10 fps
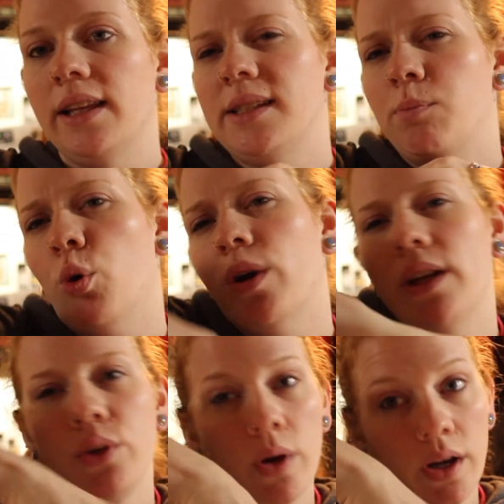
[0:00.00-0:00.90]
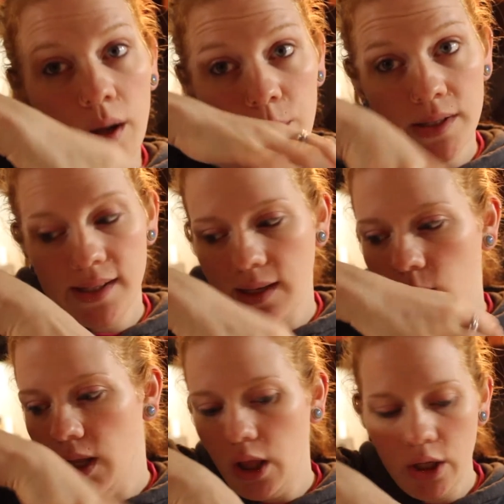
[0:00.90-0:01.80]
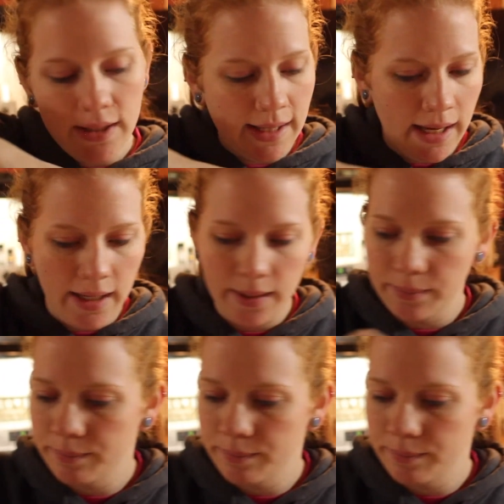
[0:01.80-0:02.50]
Let's pour it into our cup and see what it looks like.